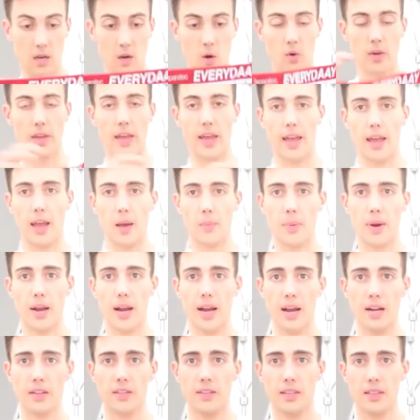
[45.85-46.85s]
Okay,
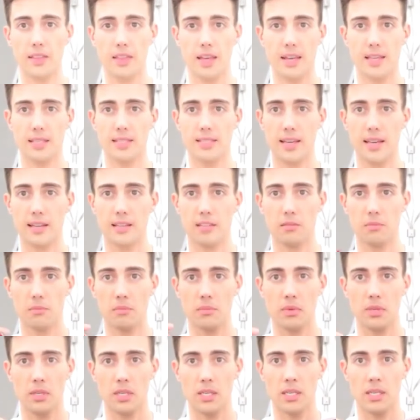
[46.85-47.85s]
apparently they sent
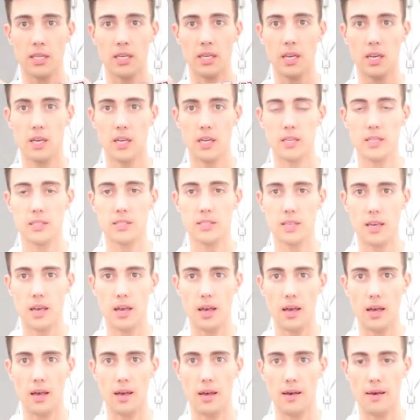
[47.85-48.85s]
me
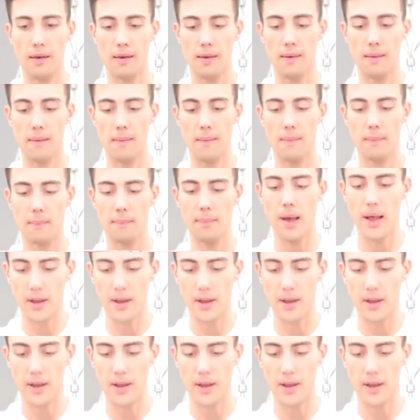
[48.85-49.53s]
some